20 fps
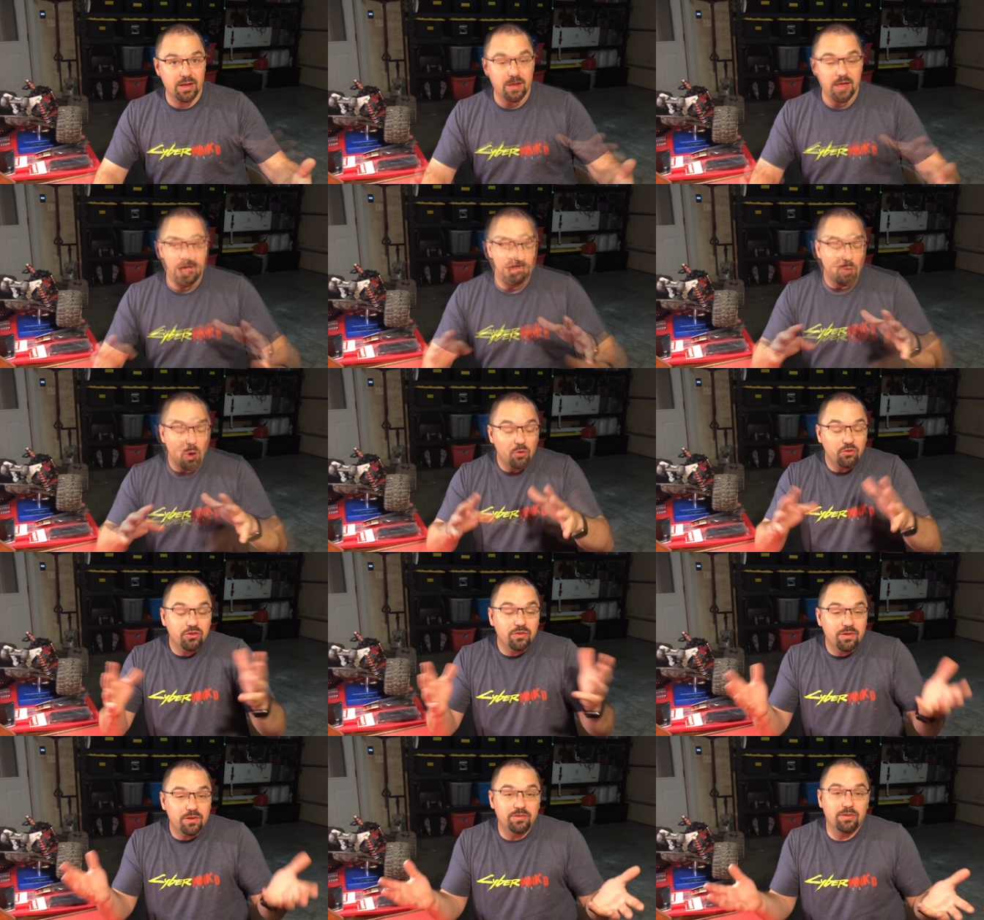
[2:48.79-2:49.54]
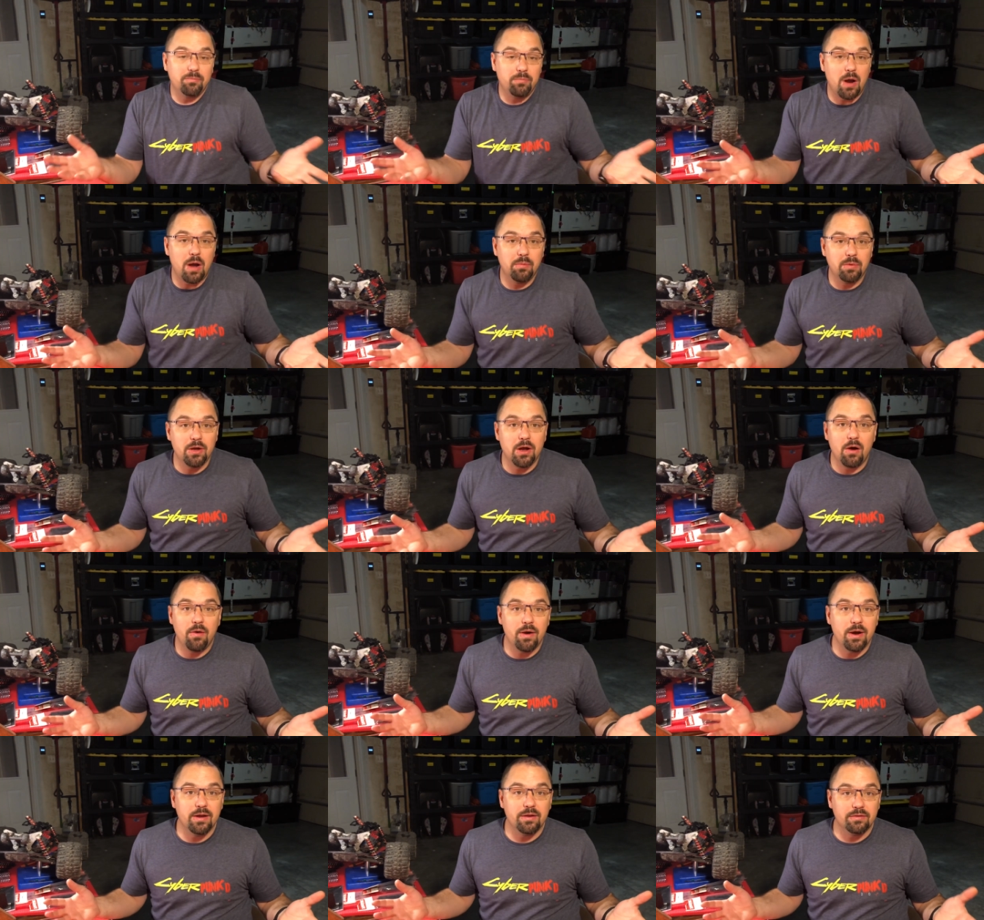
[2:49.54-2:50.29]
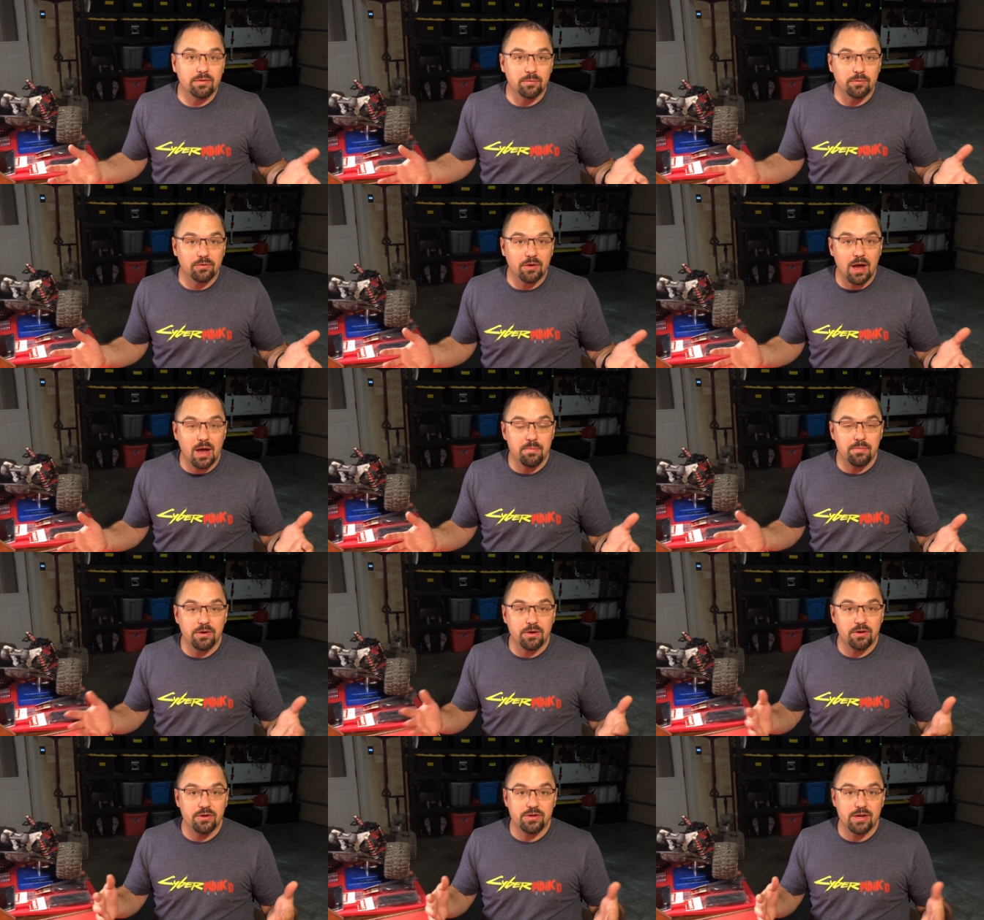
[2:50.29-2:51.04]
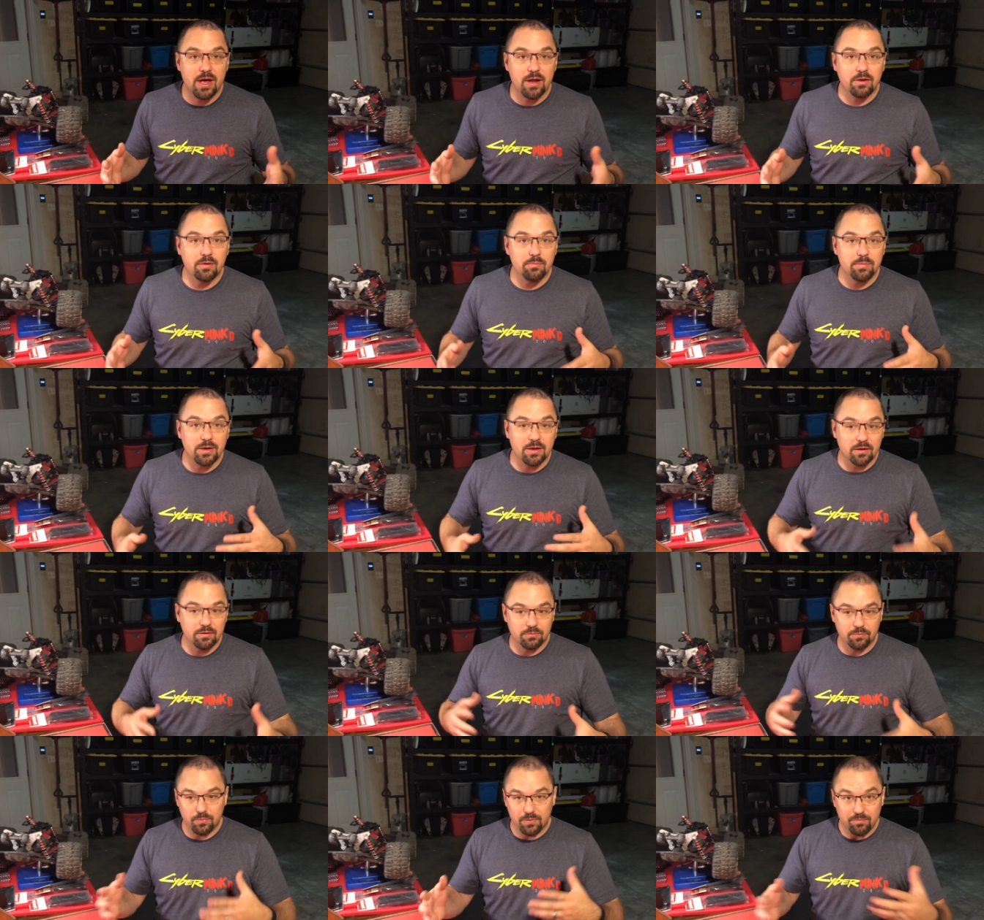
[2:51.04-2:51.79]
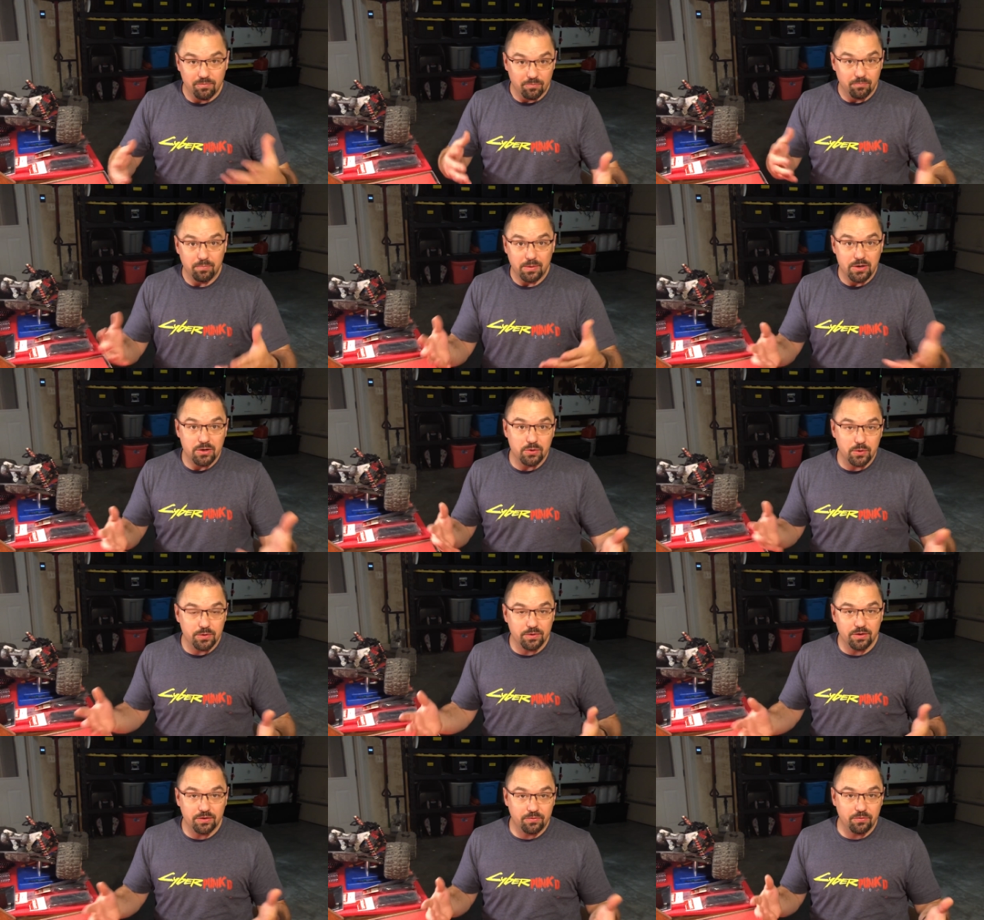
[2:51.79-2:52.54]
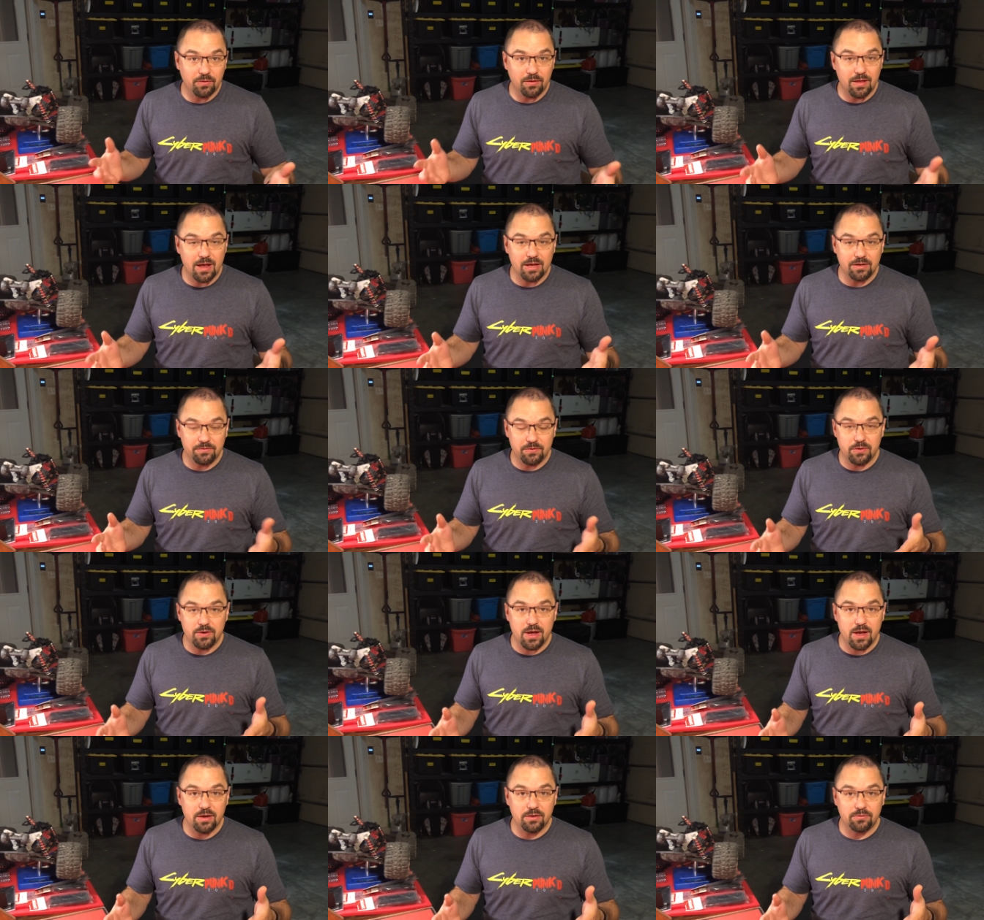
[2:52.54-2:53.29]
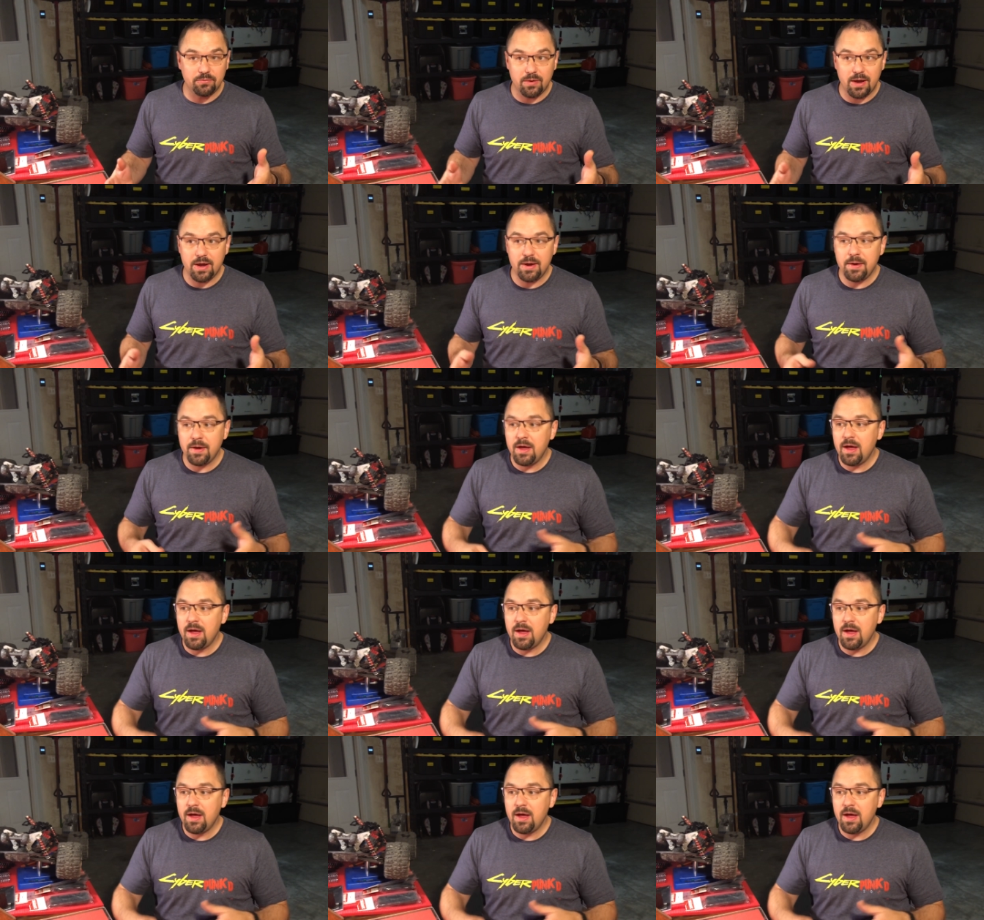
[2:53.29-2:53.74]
And most of us have probably already subscribed to your channel because we've been doing this for the last few days, right?